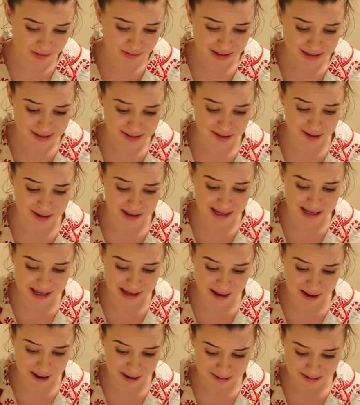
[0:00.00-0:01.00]
That's all I
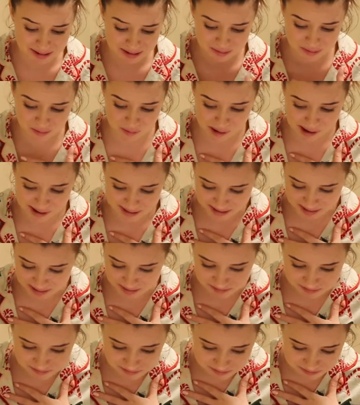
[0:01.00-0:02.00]
get is 1?
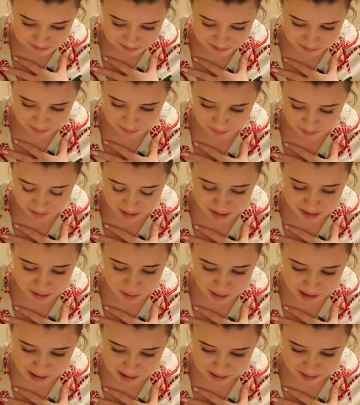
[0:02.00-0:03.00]
I
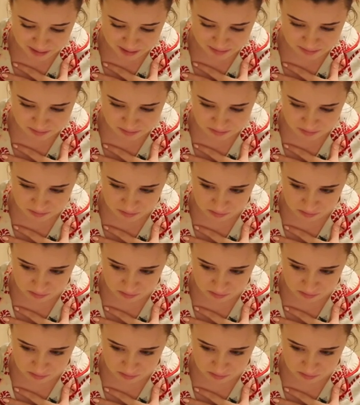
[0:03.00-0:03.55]
swear.